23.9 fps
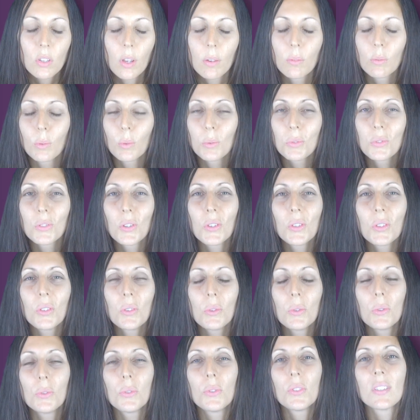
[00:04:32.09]
I've also
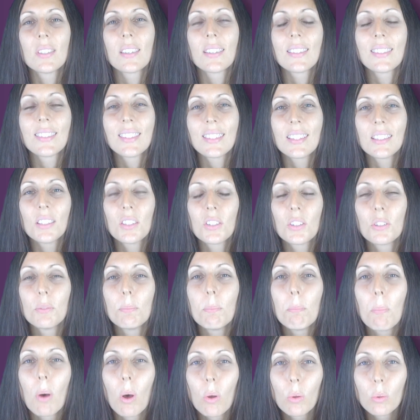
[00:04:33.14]
used
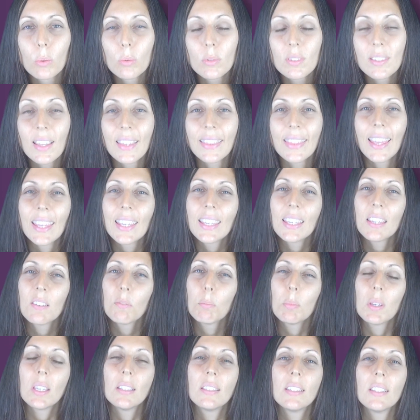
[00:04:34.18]
silicone molds, and they
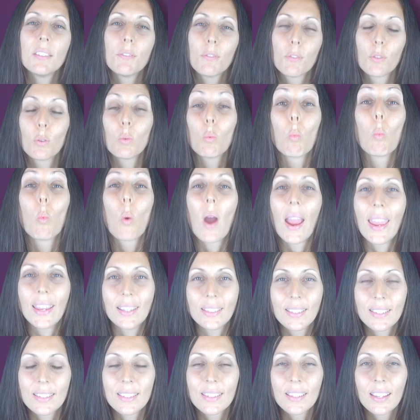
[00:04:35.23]
give me different
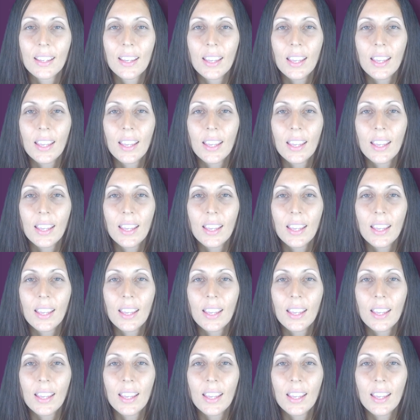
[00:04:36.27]
weights